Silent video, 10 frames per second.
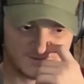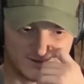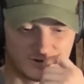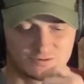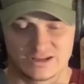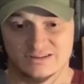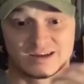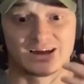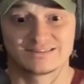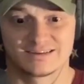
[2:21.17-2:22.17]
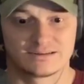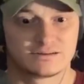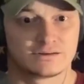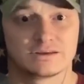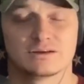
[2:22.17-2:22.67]
you know, getting
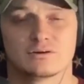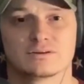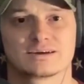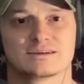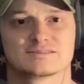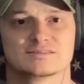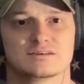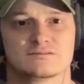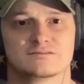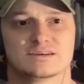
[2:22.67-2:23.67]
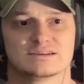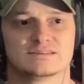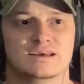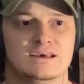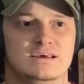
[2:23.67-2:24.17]
content and getting all that kind of stuff
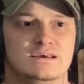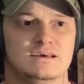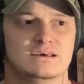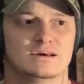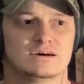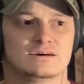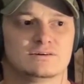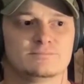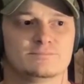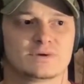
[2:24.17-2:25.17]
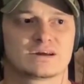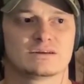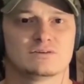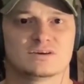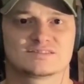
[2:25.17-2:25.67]
that, um, I
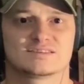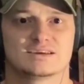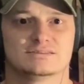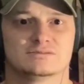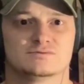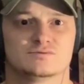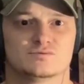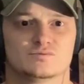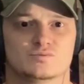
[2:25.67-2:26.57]
kind of lost sight of